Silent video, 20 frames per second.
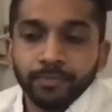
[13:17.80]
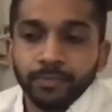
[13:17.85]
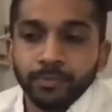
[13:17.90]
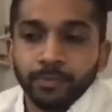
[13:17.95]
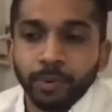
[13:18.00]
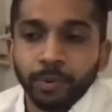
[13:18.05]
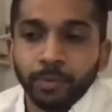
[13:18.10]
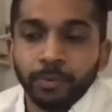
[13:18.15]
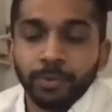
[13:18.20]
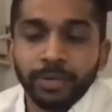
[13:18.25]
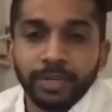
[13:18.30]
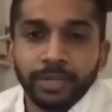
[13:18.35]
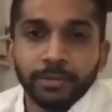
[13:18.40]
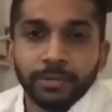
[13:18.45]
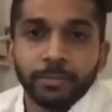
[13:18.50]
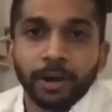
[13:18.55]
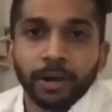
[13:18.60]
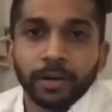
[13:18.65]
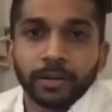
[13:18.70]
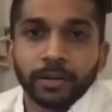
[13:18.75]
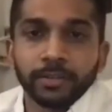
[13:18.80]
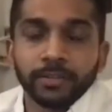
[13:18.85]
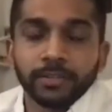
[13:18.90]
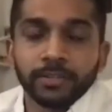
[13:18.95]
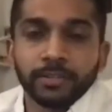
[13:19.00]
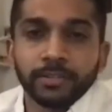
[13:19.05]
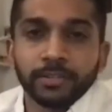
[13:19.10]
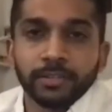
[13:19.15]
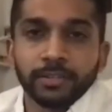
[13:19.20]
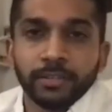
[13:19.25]
what we need to
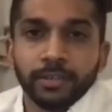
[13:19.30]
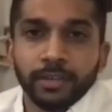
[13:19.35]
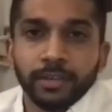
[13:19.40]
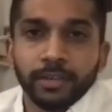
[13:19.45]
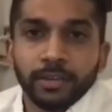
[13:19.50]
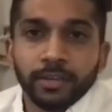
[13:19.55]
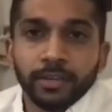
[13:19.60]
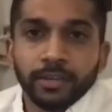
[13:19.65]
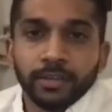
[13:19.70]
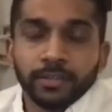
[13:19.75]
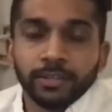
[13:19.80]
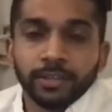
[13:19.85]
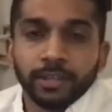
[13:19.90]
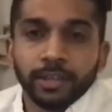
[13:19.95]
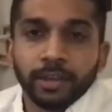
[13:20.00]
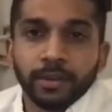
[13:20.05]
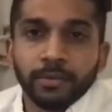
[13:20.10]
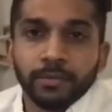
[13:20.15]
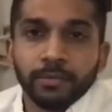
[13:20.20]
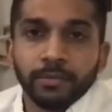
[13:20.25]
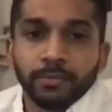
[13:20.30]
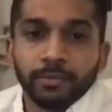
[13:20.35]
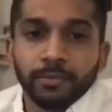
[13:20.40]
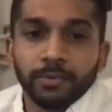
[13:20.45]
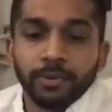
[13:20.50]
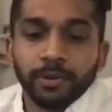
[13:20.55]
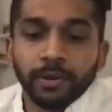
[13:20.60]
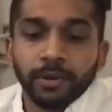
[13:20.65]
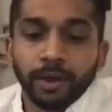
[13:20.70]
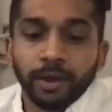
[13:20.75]
practice, so that
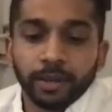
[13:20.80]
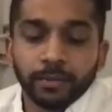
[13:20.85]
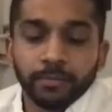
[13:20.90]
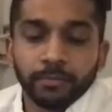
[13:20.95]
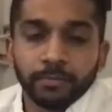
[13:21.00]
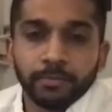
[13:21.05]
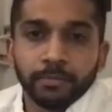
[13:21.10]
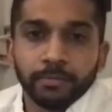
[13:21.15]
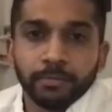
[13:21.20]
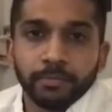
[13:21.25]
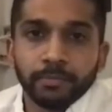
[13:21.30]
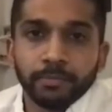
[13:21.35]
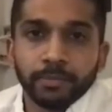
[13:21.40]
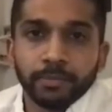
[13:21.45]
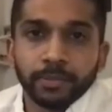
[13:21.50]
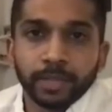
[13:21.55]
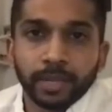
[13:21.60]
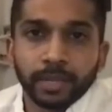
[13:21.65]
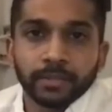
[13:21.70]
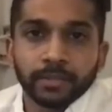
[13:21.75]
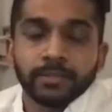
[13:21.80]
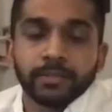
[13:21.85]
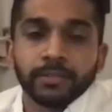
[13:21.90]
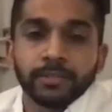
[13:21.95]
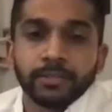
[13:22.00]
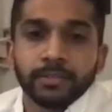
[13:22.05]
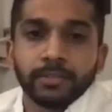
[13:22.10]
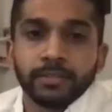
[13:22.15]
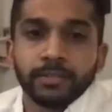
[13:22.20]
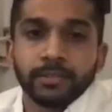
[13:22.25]
you know I can protect
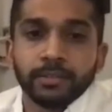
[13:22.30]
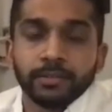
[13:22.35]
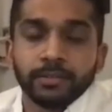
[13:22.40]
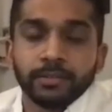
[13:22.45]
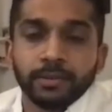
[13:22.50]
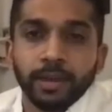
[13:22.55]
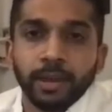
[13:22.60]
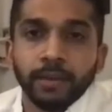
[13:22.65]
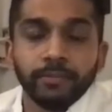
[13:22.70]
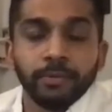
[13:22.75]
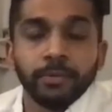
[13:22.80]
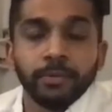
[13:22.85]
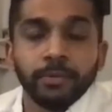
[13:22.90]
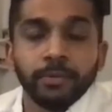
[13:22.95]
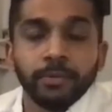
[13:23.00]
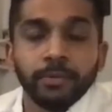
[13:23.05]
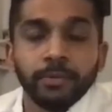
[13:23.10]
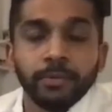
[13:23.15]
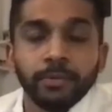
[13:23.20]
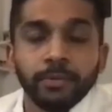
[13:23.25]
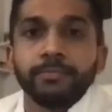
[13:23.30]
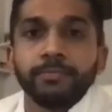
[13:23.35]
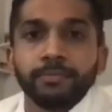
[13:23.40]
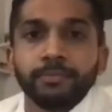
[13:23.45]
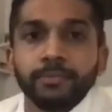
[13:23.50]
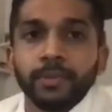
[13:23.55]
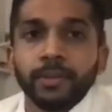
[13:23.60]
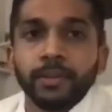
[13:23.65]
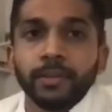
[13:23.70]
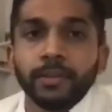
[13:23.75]
everyone,
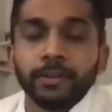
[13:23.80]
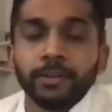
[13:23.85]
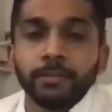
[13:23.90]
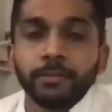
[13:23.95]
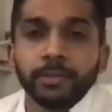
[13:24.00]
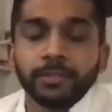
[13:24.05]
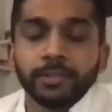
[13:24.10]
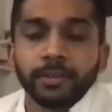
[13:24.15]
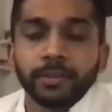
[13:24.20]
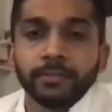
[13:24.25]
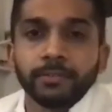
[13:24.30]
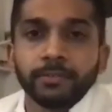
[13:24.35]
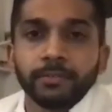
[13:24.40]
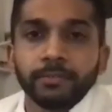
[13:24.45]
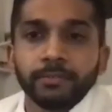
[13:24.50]
including myself.